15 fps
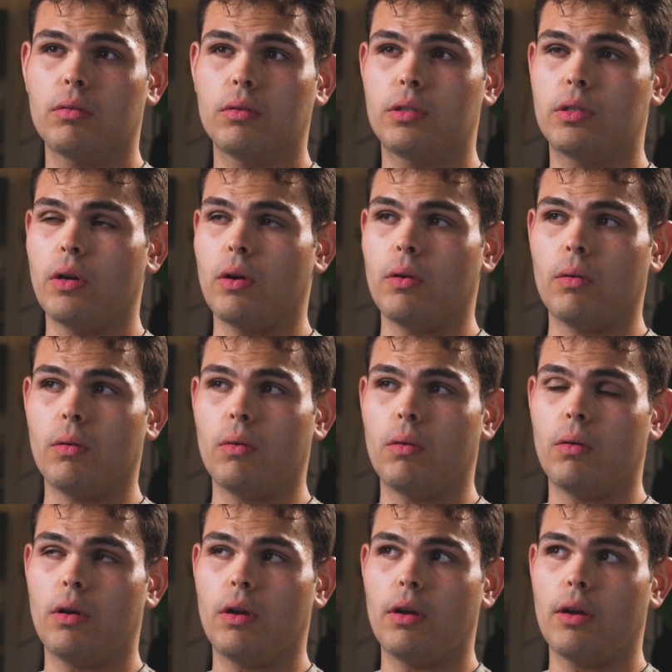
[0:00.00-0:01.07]
So,
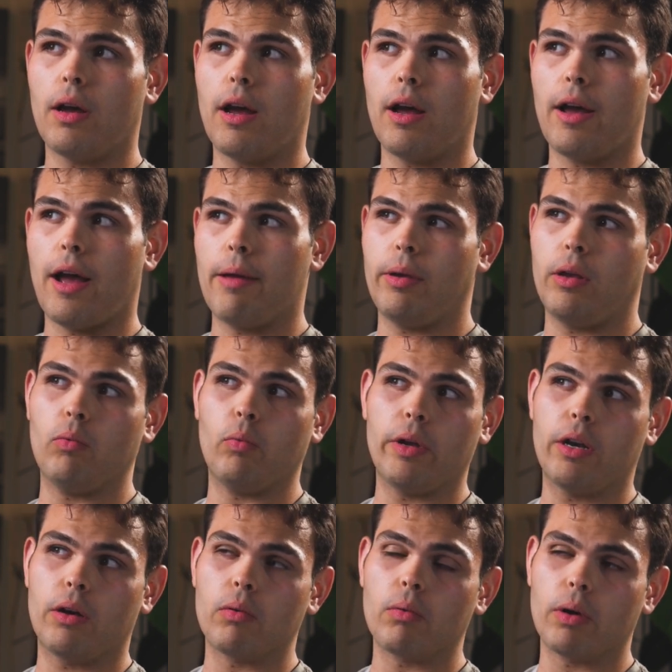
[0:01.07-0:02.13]
I mean, we
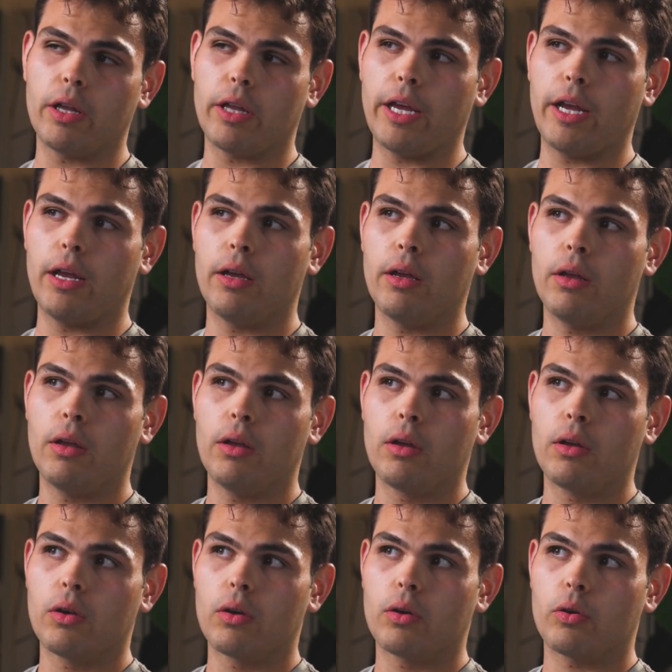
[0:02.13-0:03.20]
didn't really,
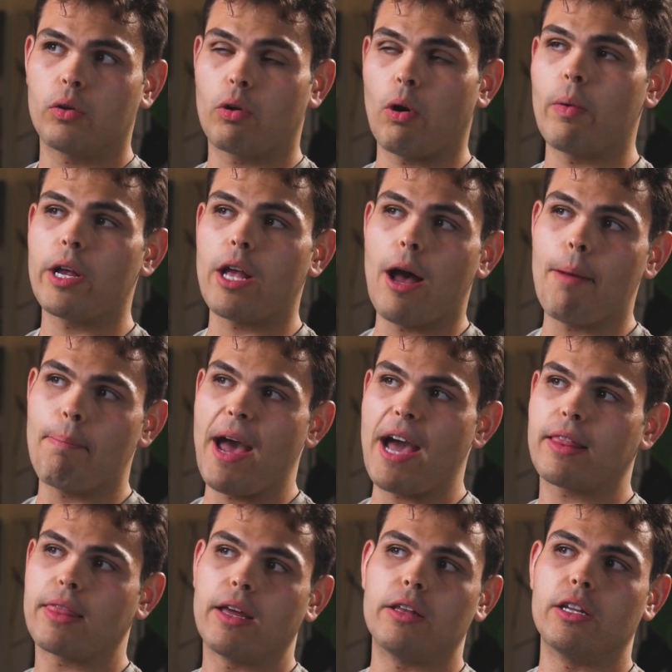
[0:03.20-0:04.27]
growing up
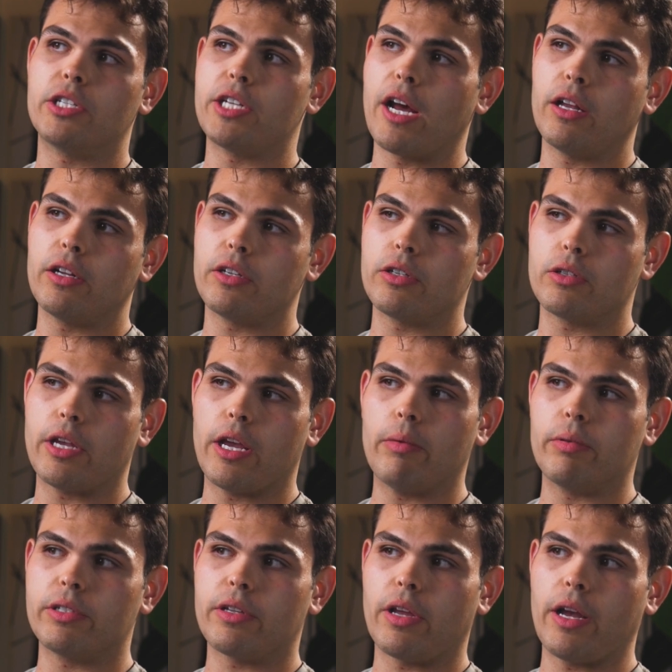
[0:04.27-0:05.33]
back then, the challenge is it
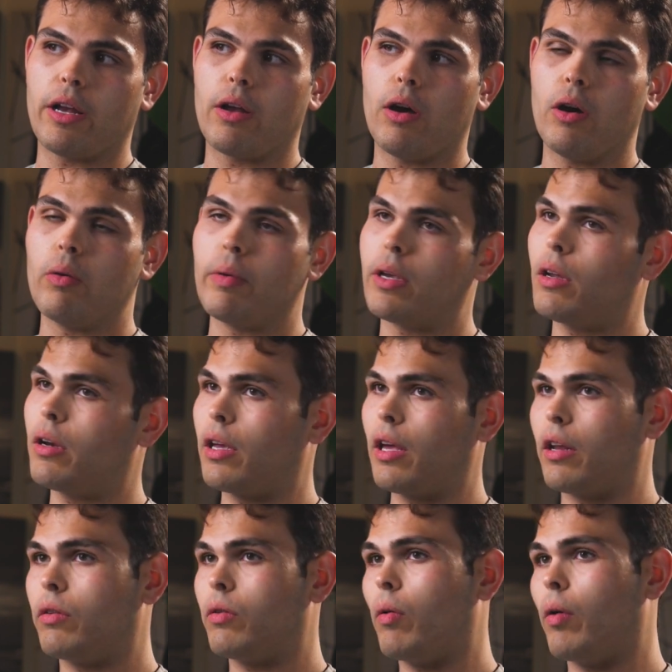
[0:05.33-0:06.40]
was like, oh, we couldn't get
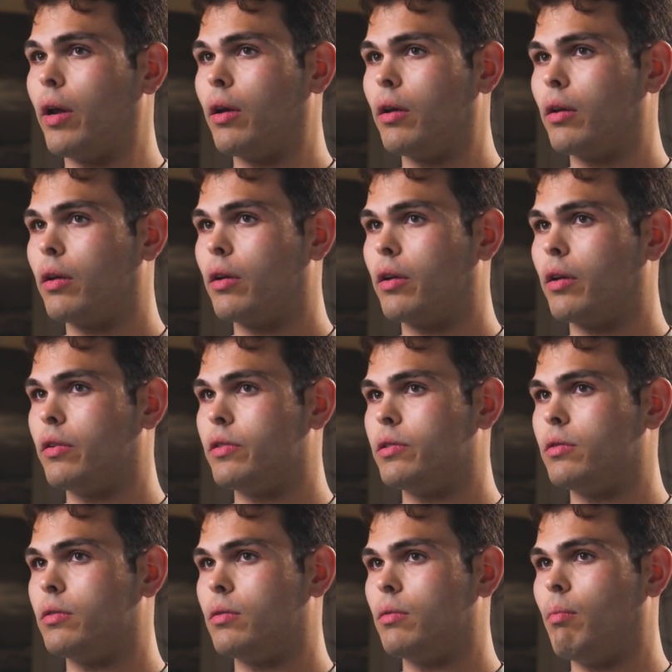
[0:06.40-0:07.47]
a toy
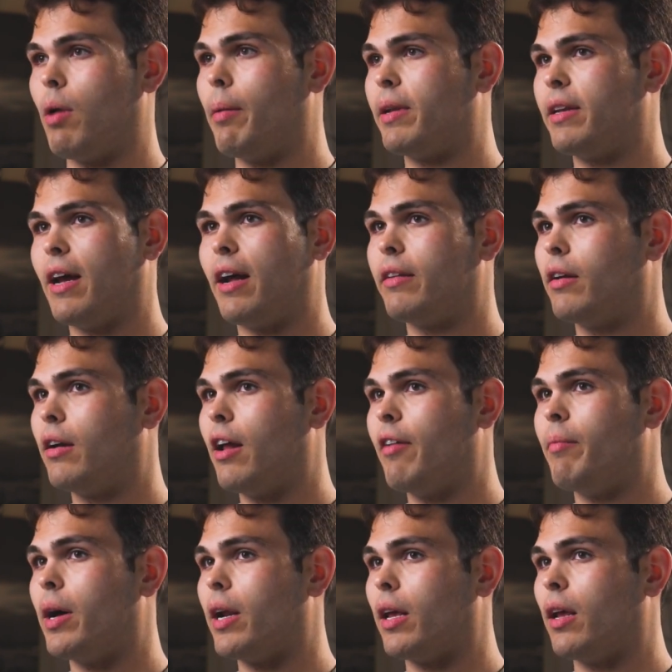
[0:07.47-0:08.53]
because mom and dad didn't have
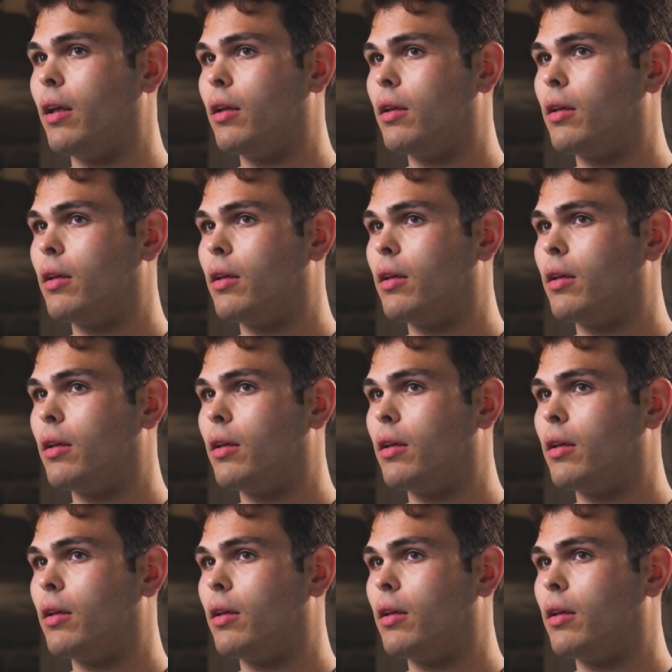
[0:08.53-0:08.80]
money.